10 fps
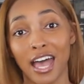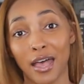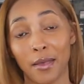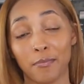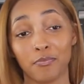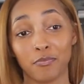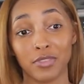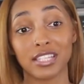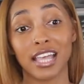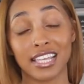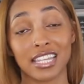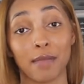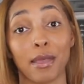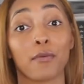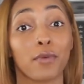um, this last
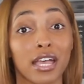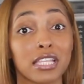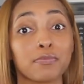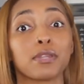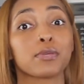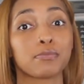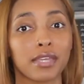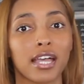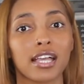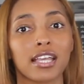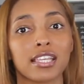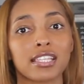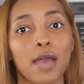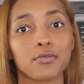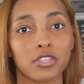time I was, but it was because
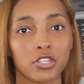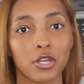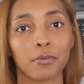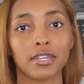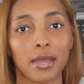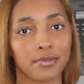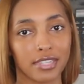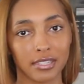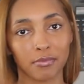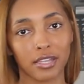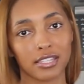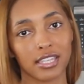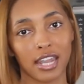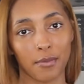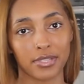I was determined, I was disciplined,
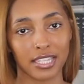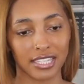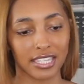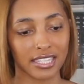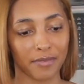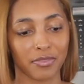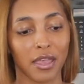and I was consistent.